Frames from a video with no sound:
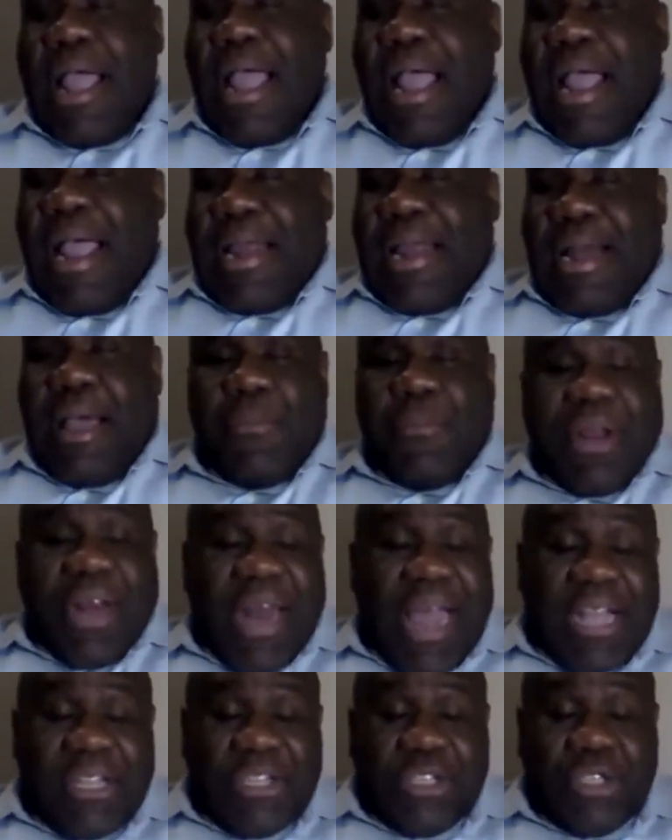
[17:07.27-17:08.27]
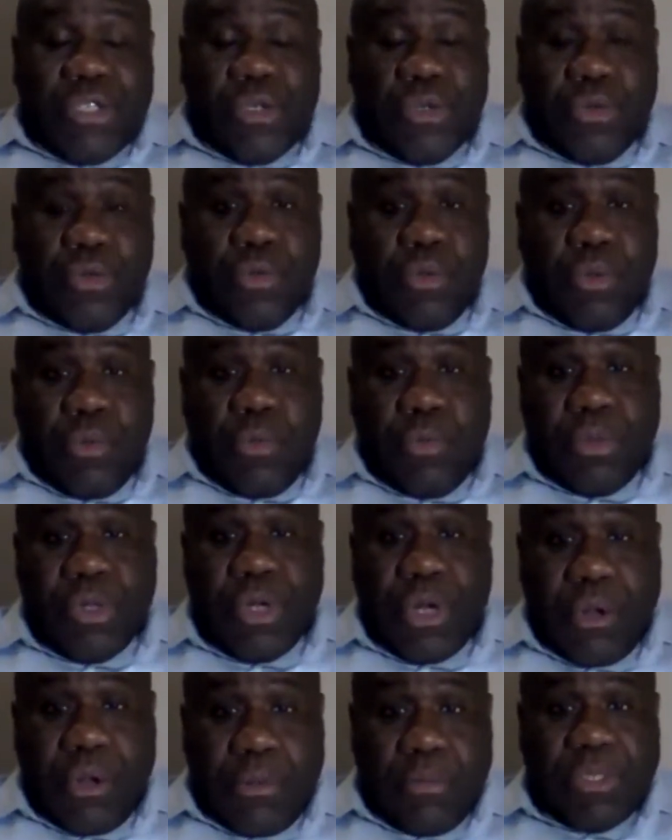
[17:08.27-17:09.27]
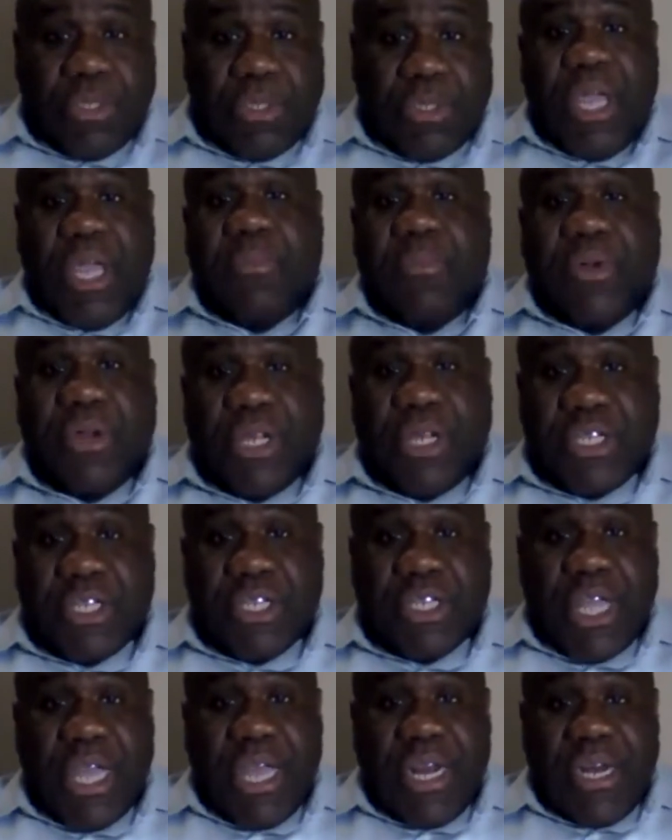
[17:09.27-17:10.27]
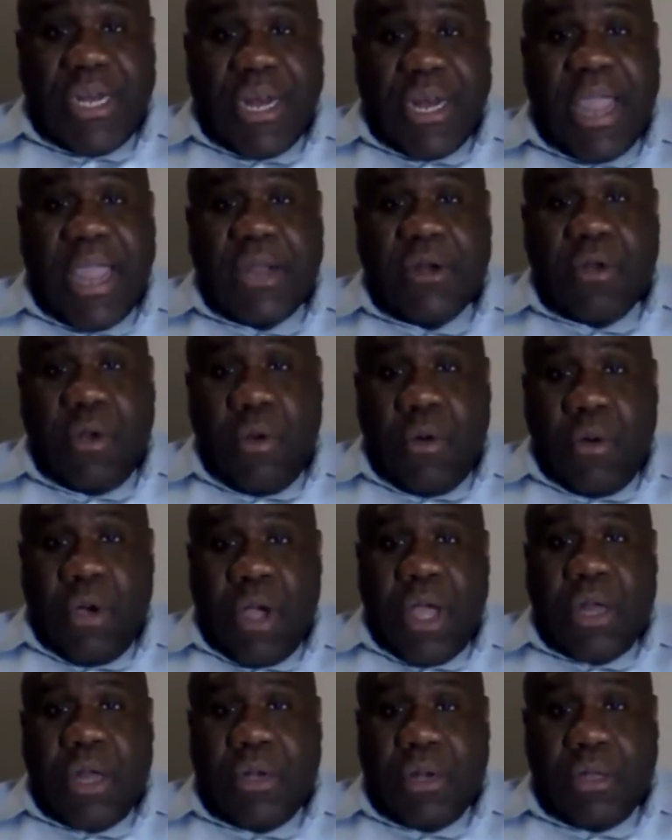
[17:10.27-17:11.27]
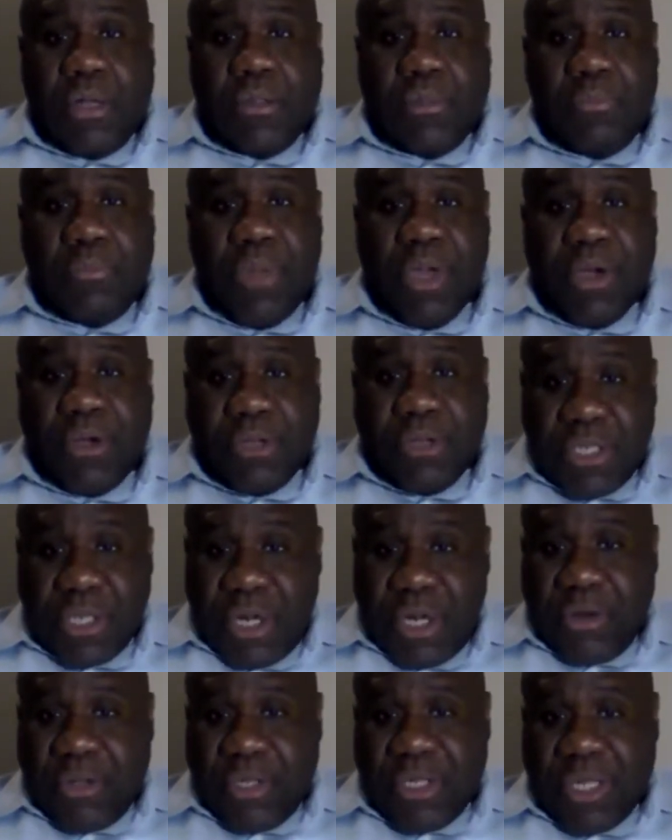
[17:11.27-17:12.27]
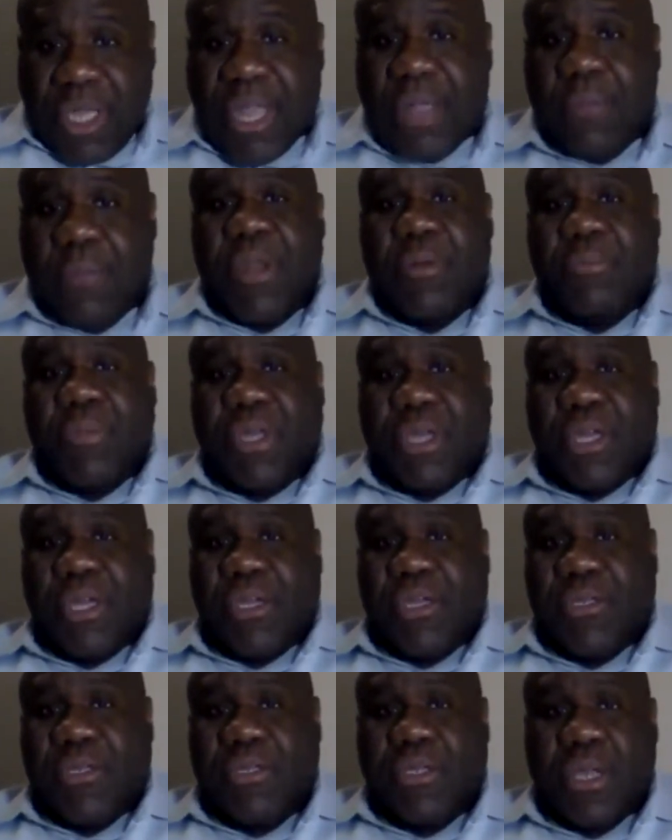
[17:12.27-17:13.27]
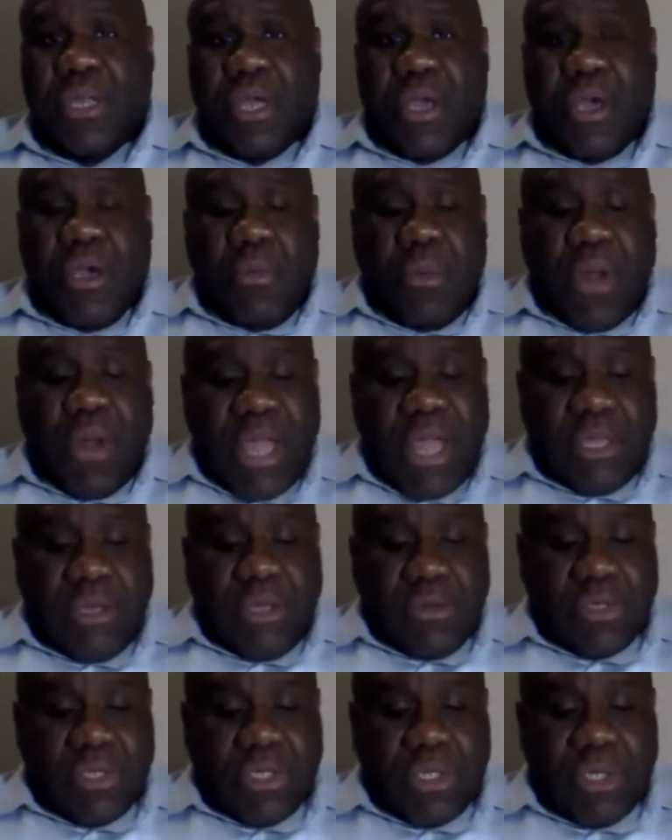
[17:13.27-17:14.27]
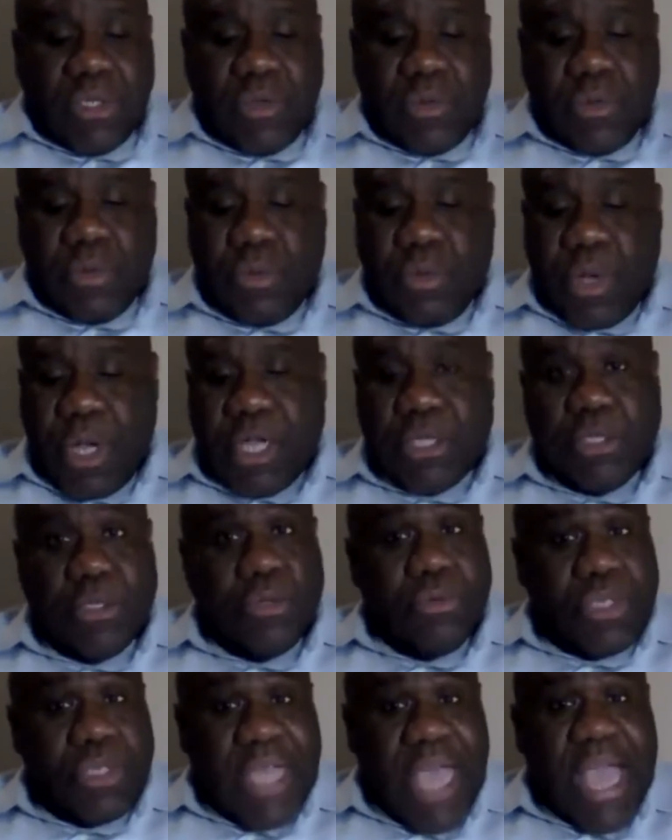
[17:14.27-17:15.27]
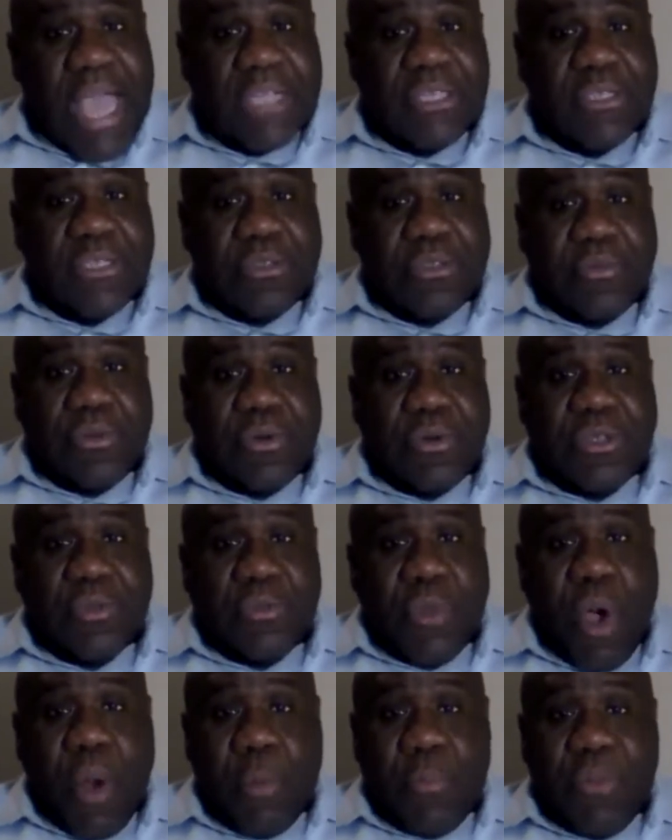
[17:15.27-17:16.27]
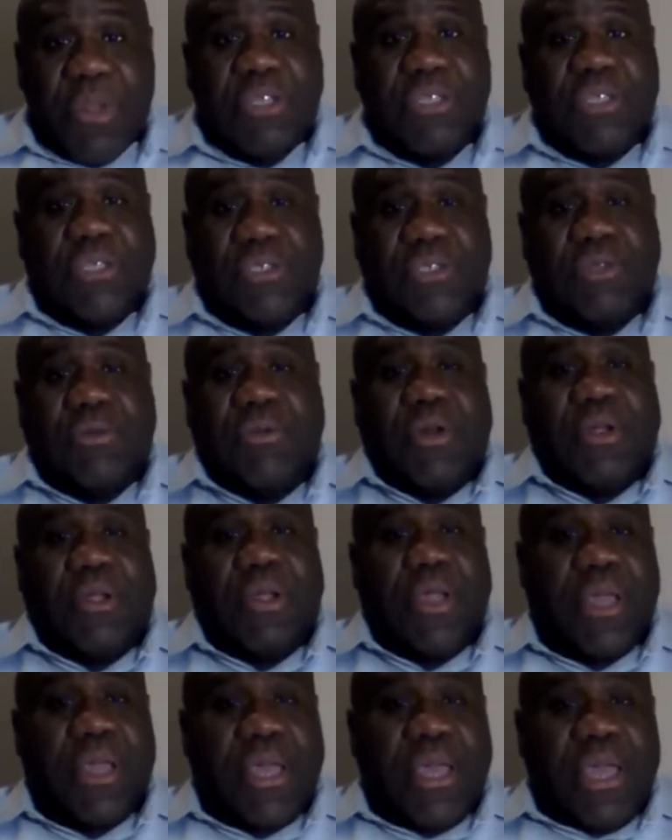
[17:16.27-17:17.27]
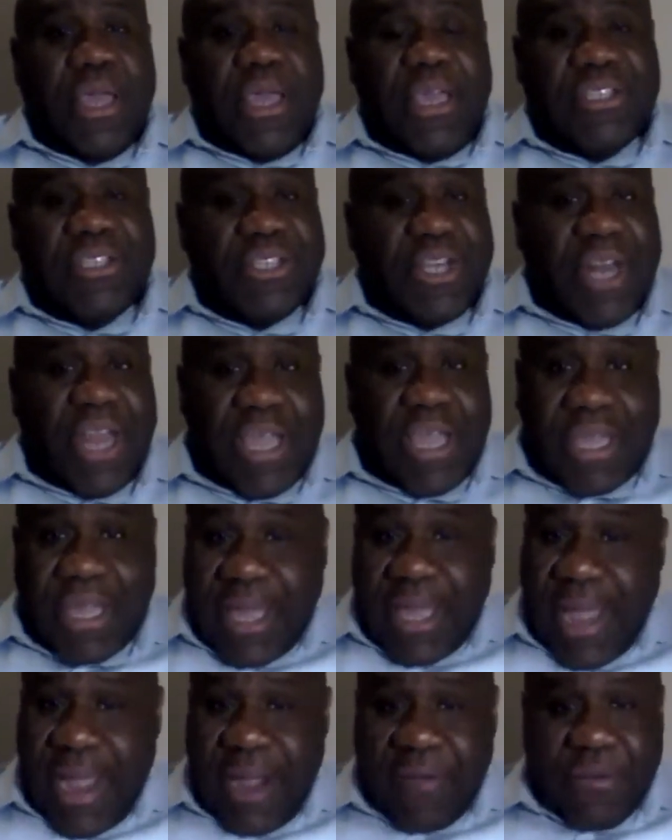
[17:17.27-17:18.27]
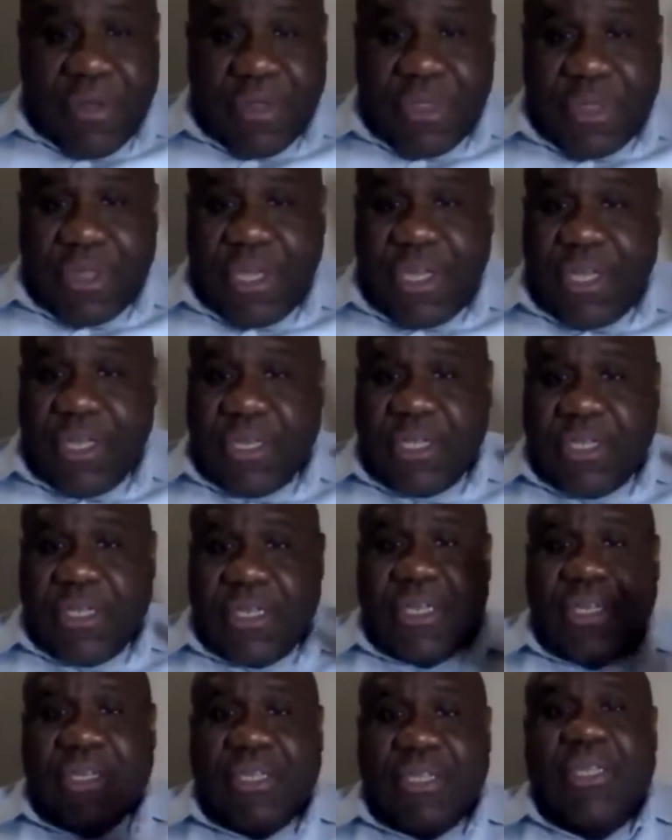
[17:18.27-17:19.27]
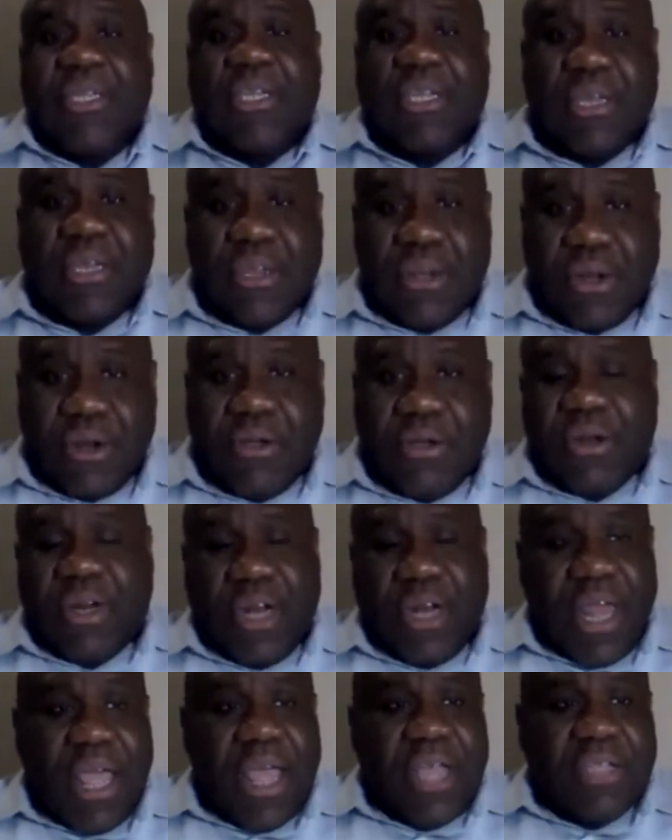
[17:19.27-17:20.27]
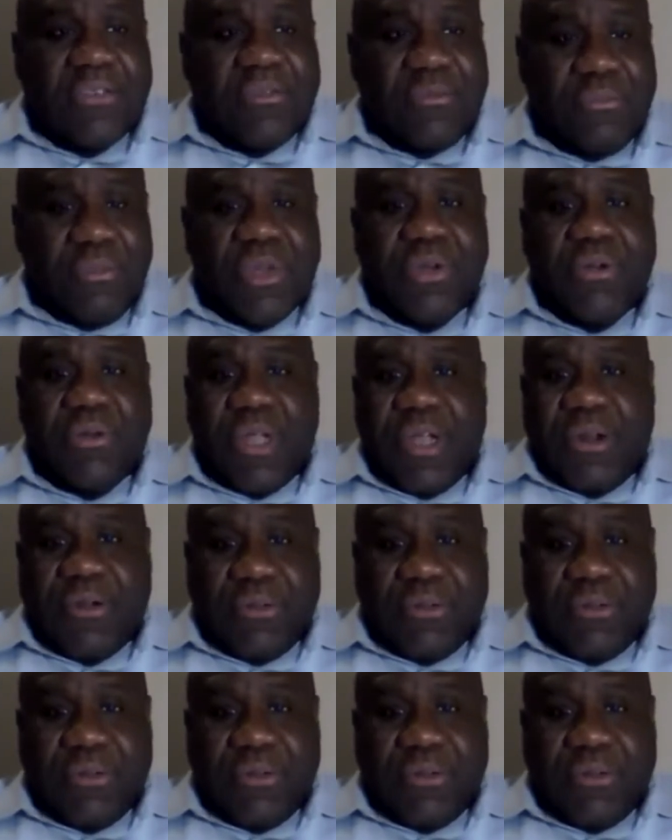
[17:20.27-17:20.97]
And I'm glad was able to shed light on meals and entertainment, because when I used to do taxes for the small business owner, it's like everything that they did along the lines of meals